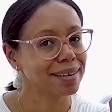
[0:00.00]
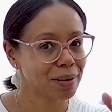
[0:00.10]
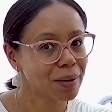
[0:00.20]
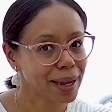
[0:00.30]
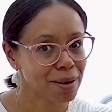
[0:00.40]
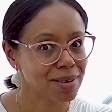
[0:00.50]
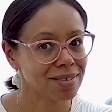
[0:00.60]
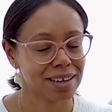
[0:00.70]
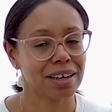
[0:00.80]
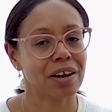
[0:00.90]
Now, I am a
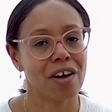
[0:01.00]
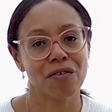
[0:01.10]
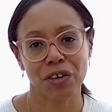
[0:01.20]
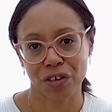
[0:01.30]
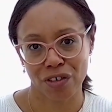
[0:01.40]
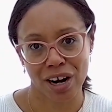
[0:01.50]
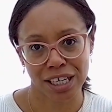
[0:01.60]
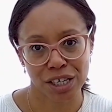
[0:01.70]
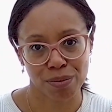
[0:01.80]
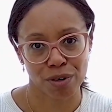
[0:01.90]
stickler for
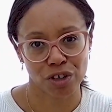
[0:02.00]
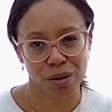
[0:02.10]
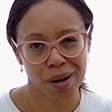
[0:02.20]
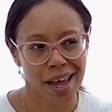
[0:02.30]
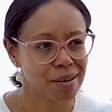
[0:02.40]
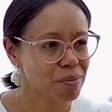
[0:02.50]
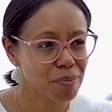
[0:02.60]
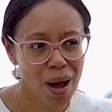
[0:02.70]
creating a project plan,